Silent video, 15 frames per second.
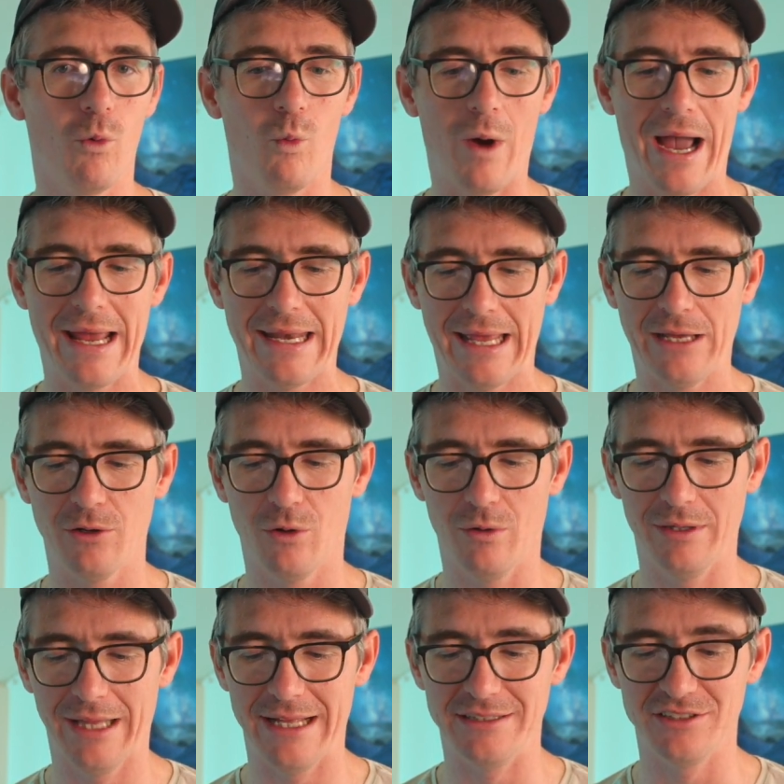wide angle
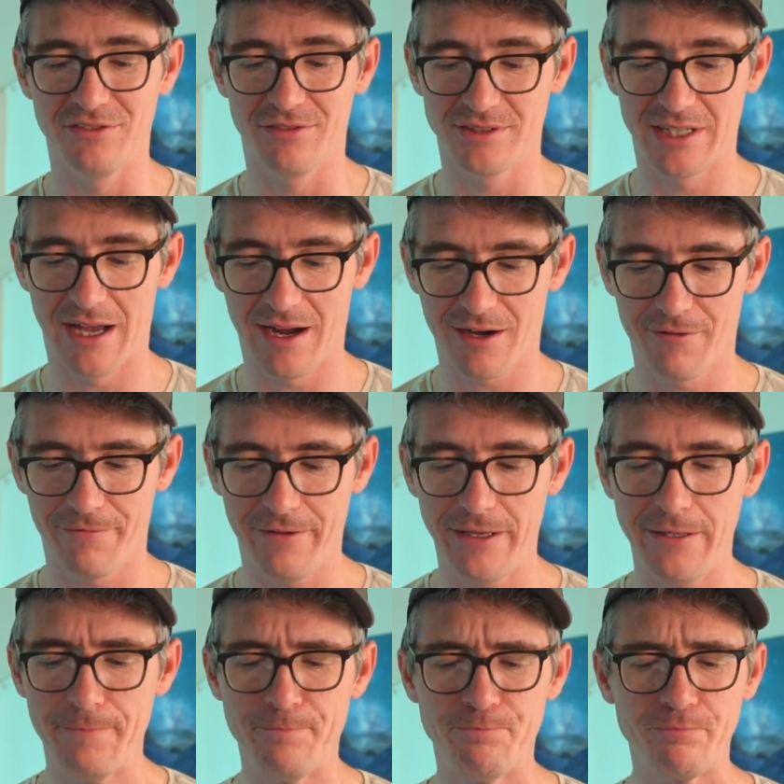lens
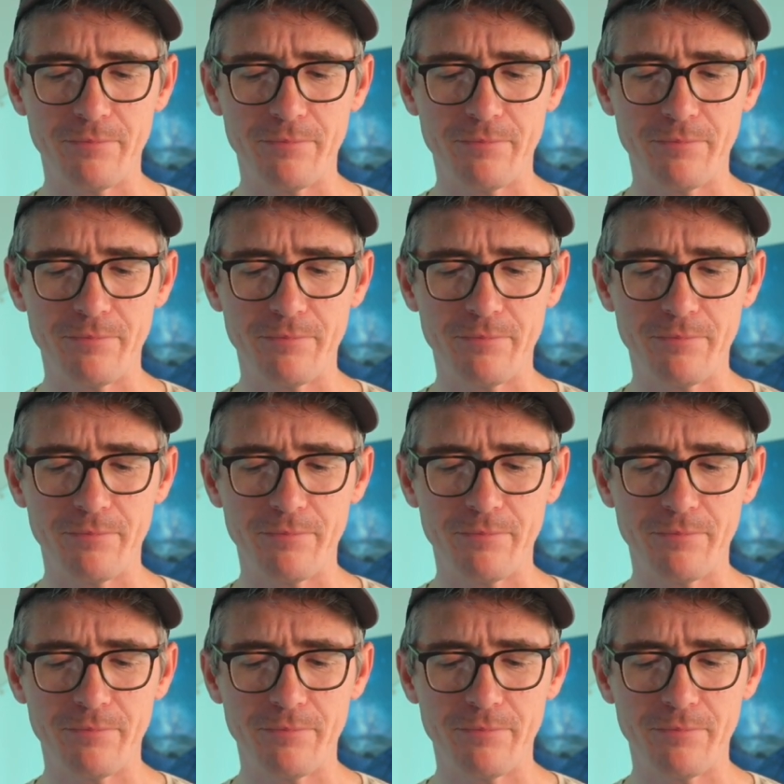photography.